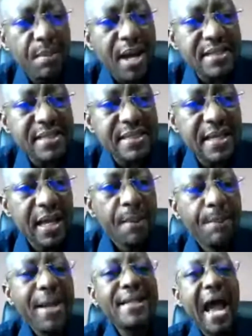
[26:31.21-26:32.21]
members,
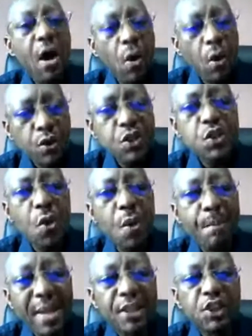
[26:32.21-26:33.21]
but I also
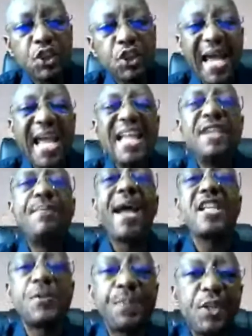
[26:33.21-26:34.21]
made sure that in my
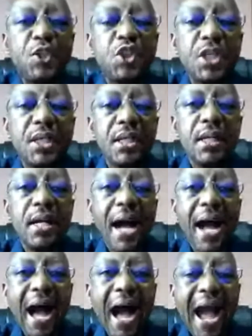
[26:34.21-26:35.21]
speech,
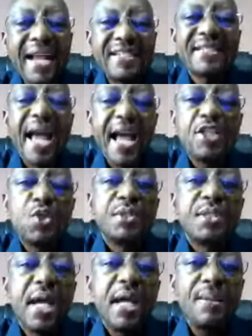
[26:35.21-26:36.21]
I tried
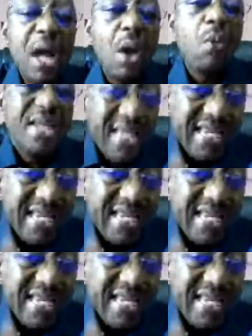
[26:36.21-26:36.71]
to tell them that we